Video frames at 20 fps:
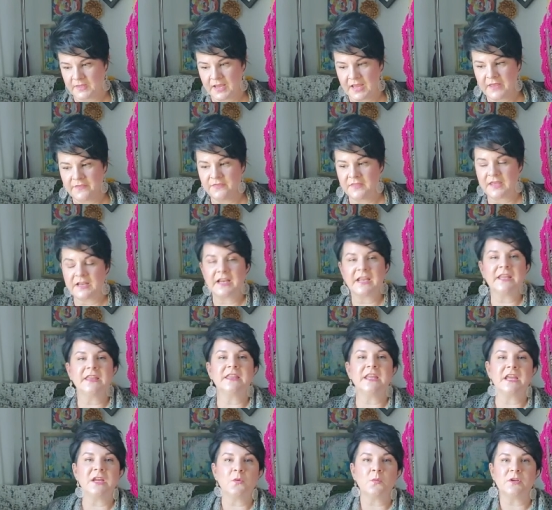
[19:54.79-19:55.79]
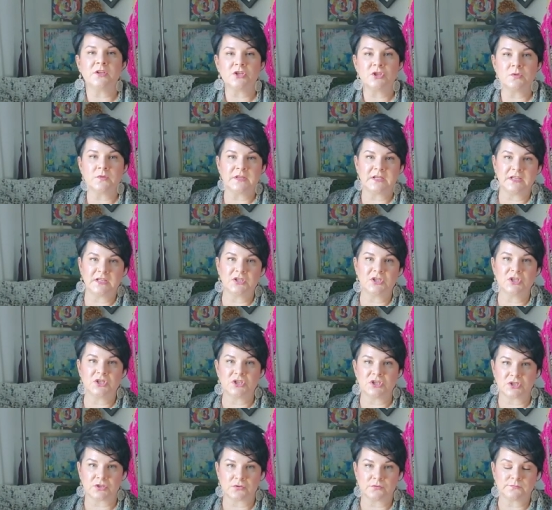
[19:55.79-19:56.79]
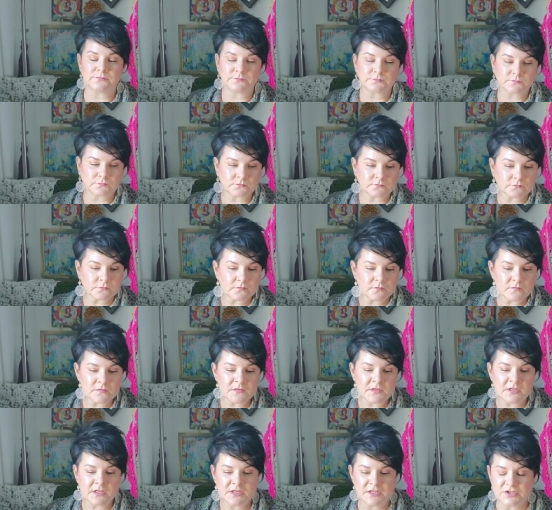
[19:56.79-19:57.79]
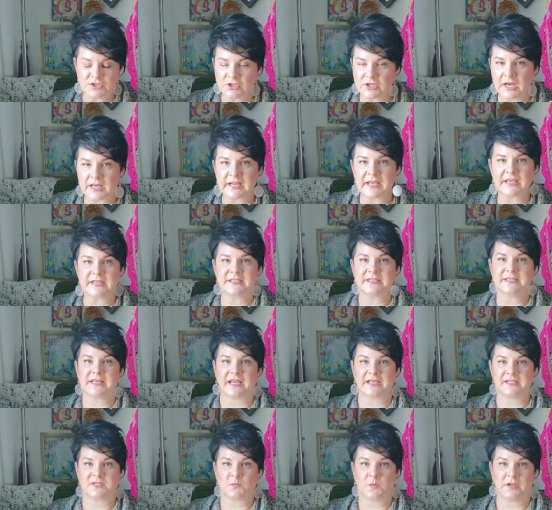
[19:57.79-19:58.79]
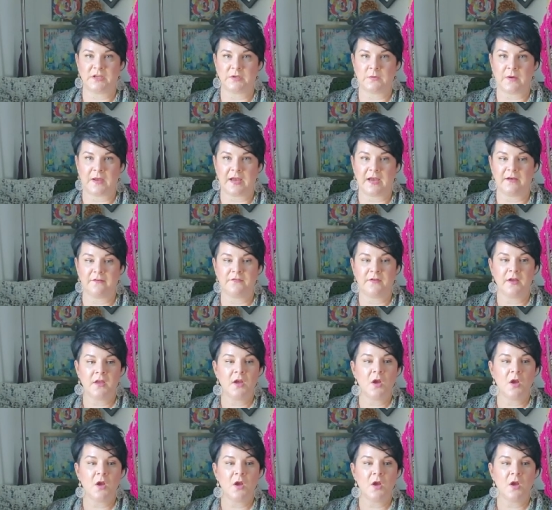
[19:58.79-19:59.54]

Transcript: and then I think what you need to do is you got to assess what you have.